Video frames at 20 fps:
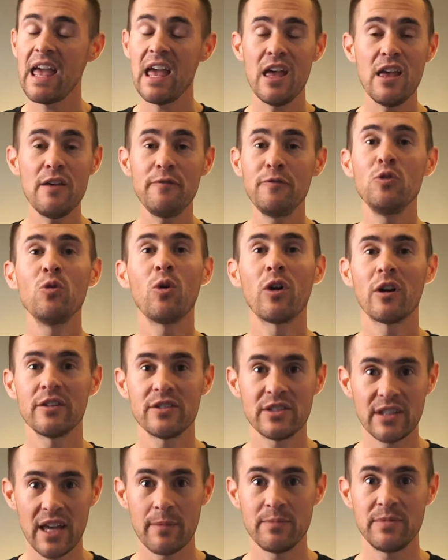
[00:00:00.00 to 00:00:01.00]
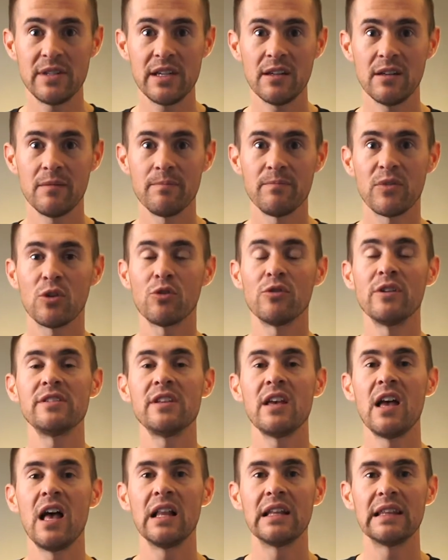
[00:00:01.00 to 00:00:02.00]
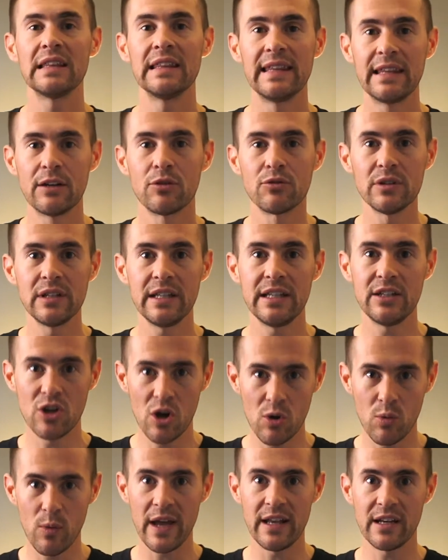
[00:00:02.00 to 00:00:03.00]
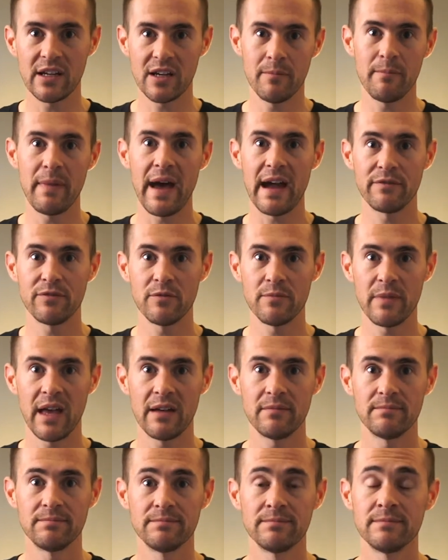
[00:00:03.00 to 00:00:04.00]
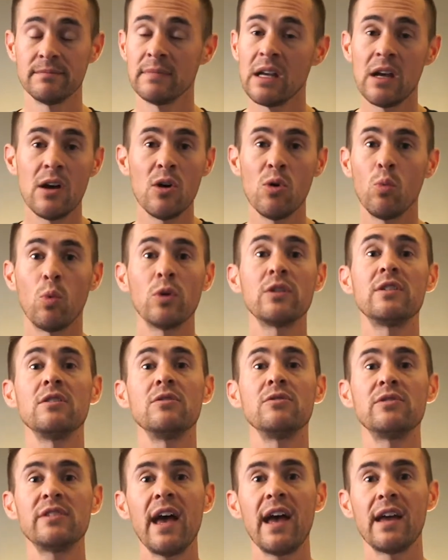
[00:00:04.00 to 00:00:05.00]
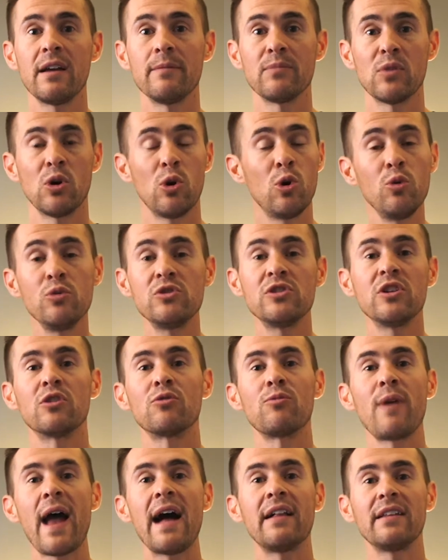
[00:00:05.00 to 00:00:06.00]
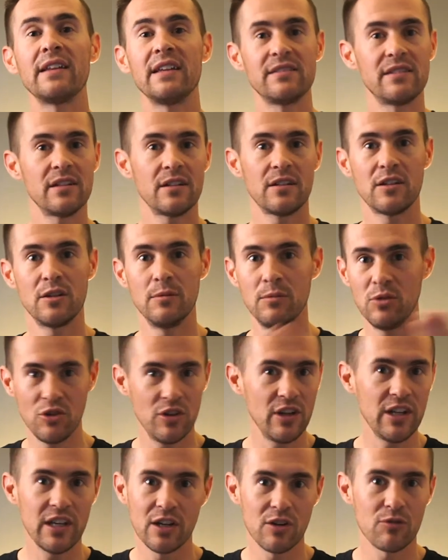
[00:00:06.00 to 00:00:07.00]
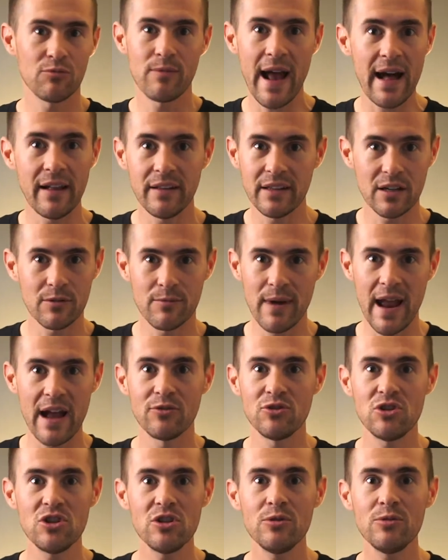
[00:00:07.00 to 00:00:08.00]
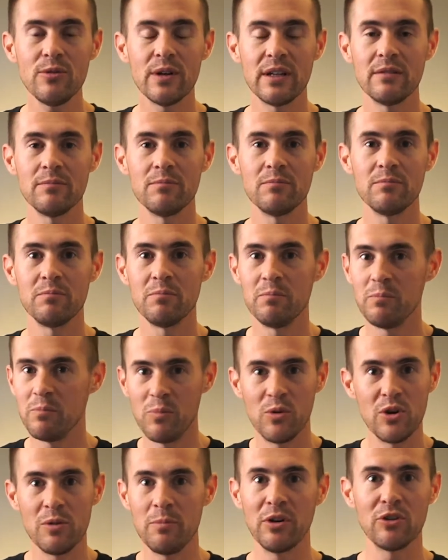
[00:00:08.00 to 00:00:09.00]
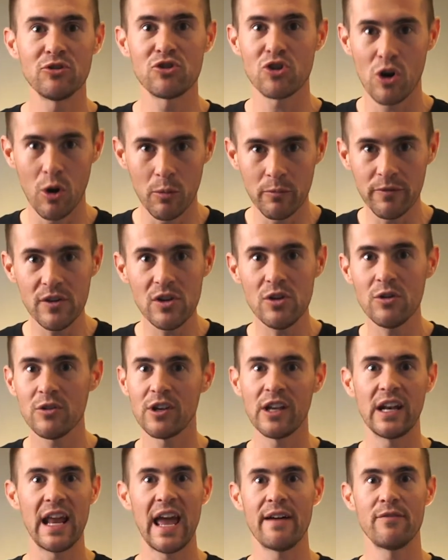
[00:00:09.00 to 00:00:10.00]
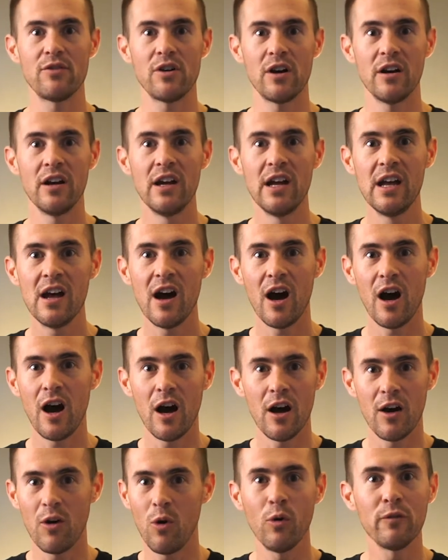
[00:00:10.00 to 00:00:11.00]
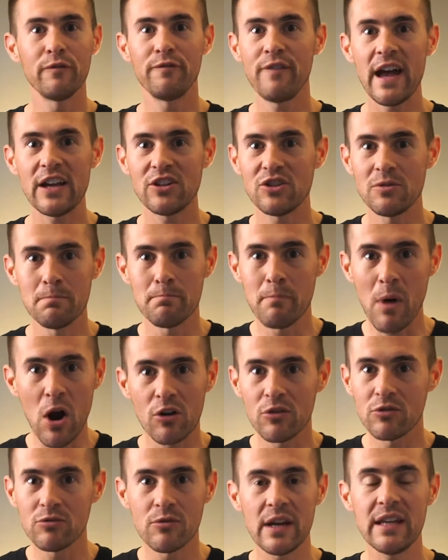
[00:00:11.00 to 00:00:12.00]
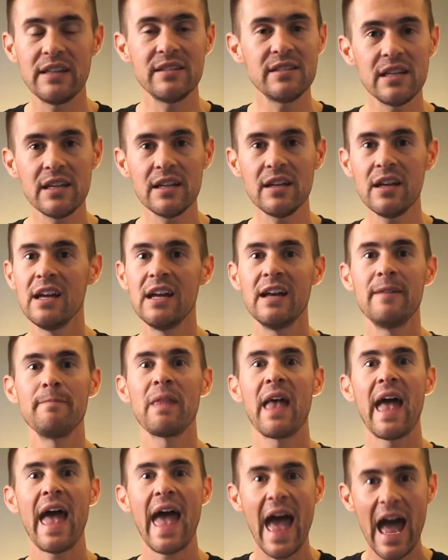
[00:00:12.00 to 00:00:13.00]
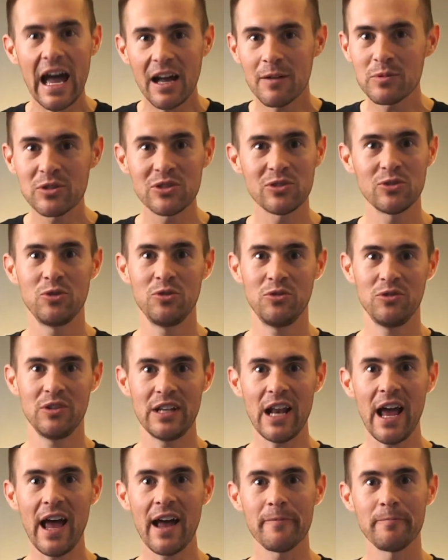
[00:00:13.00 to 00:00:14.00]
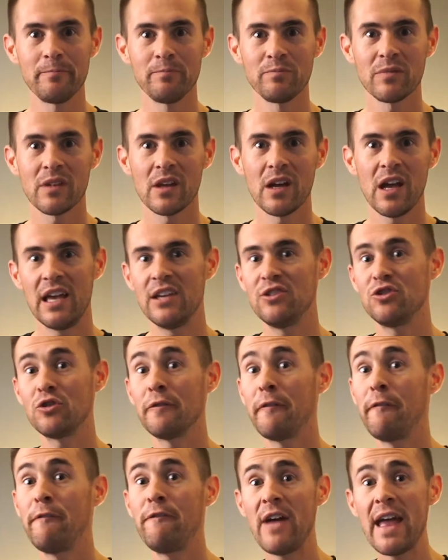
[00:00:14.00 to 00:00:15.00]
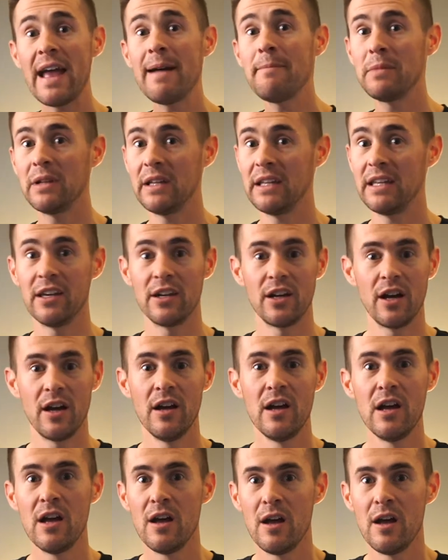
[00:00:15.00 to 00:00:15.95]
If you are a skeptic, there is literally no way to come back from that. What do you say? Who's going to rally? Is the community going to rally around you and rebuild your home for you? Are you going to have an old-fashioned barn raising? Absolutely not. Is your family gonna